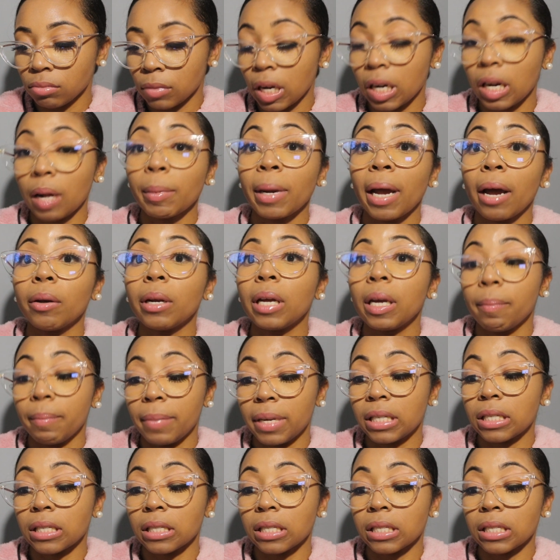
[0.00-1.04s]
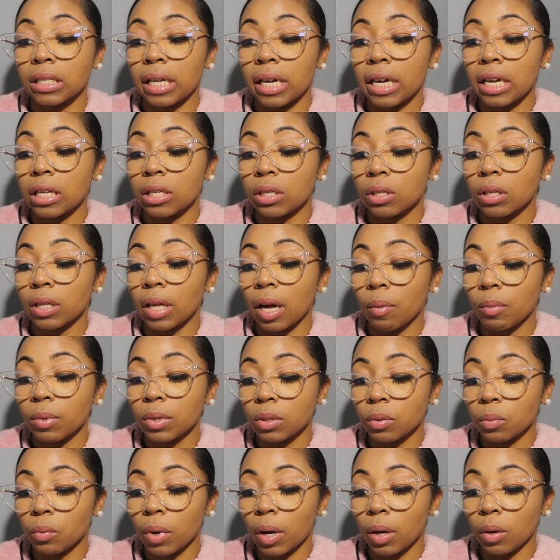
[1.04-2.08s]
I'm counting business days, so that
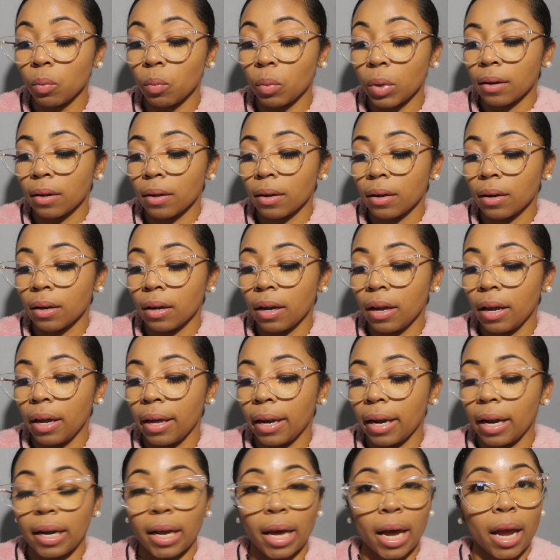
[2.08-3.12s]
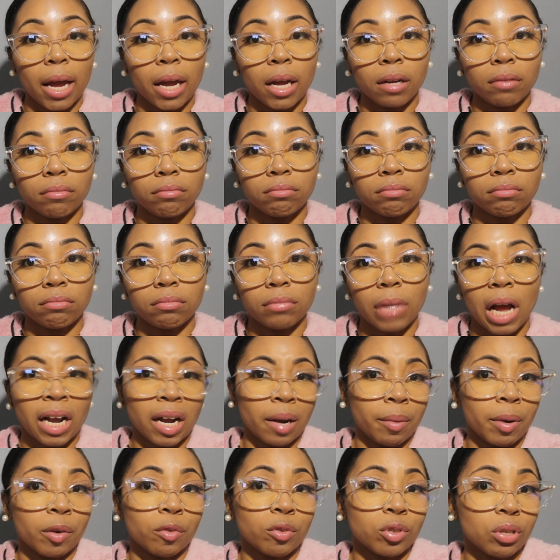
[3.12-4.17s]
was 1 week and a day. I
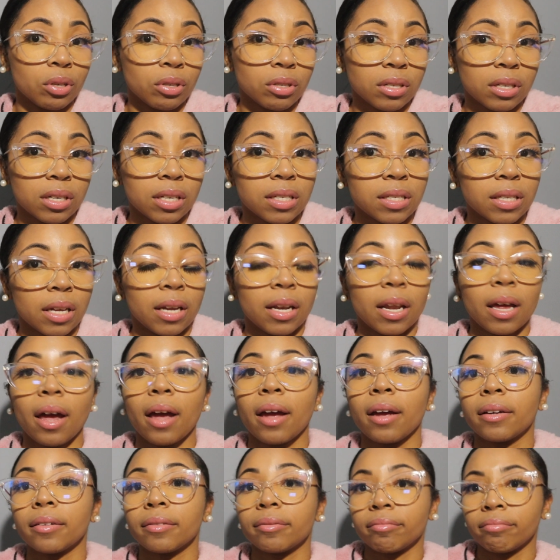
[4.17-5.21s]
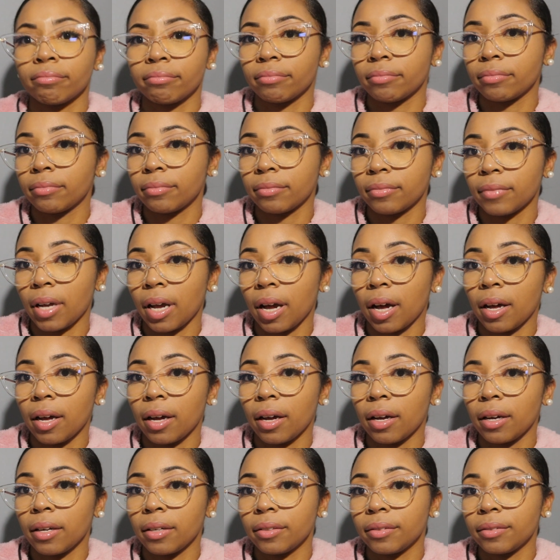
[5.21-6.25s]
got my results on a Sunday.
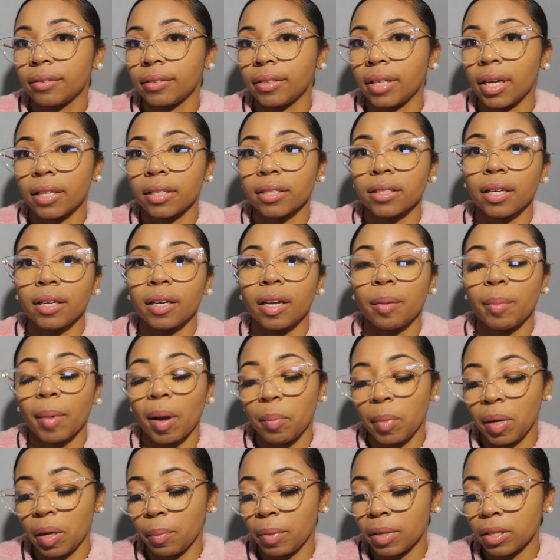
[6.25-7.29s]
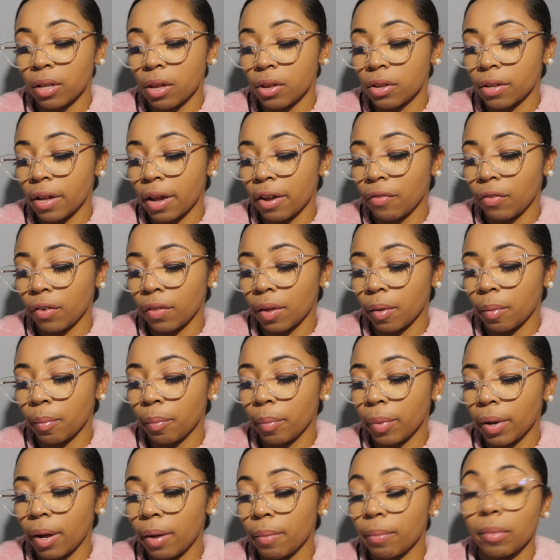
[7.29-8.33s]
I guess Sunday might be a business day for them,
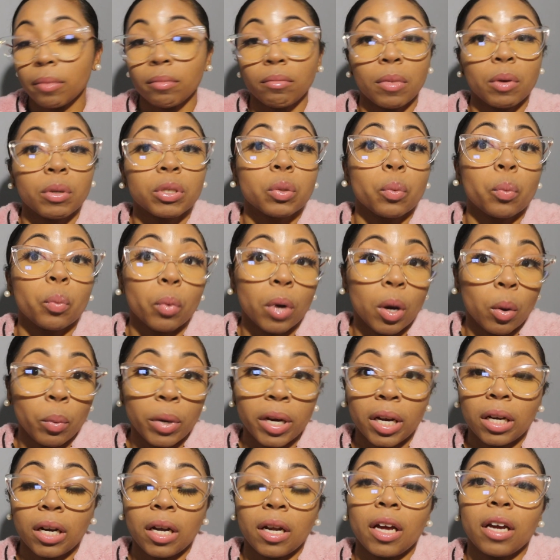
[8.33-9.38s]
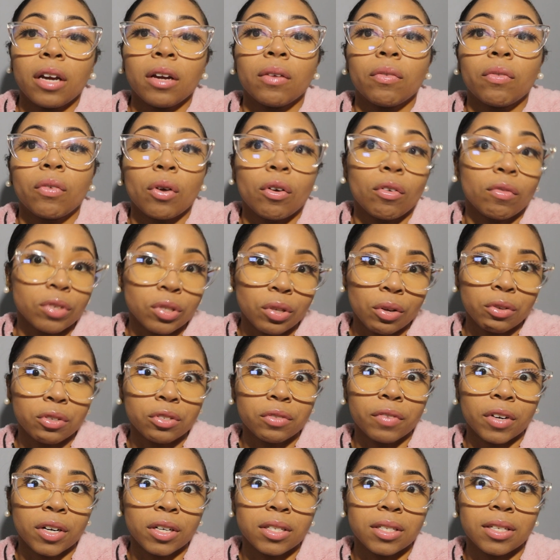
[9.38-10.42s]
but it was a week and a day for results
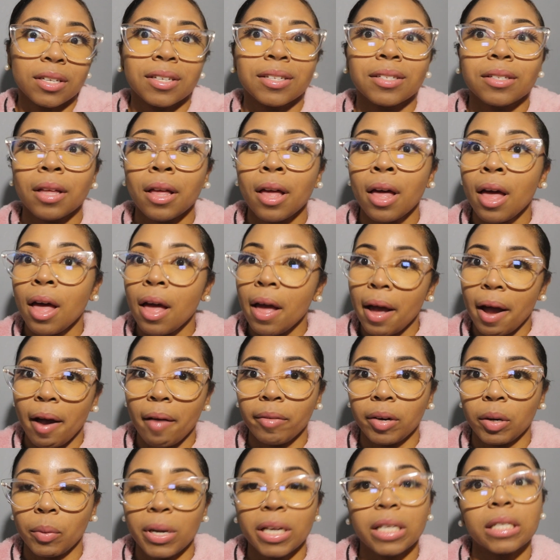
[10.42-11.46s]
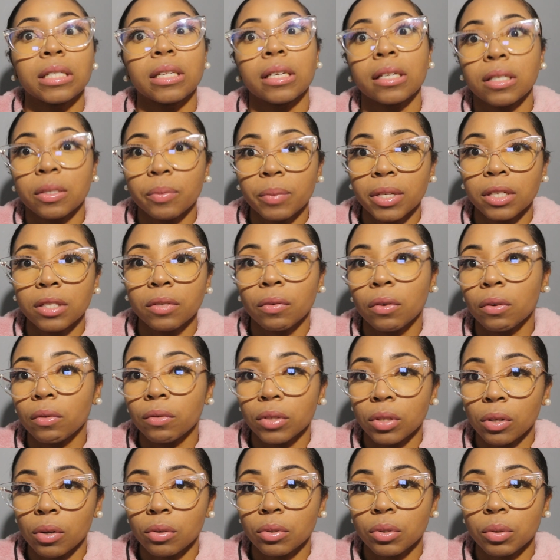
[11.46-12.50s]
versus having to wait 6 weeks for
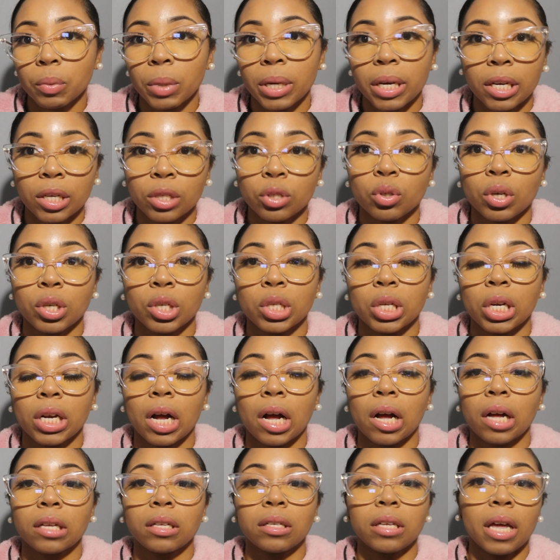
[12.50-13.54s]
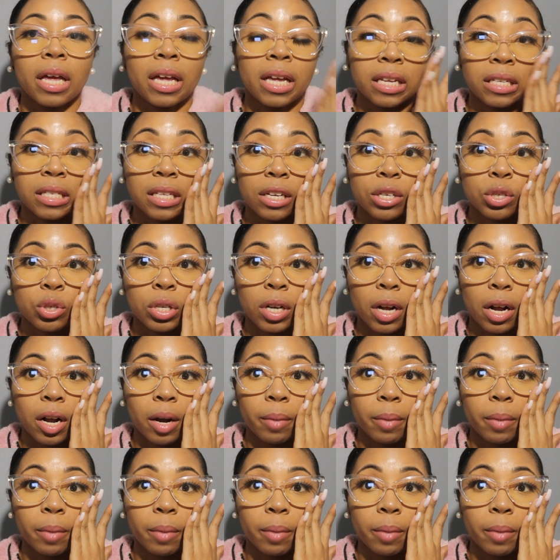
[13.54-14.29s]
results with ancestry.com.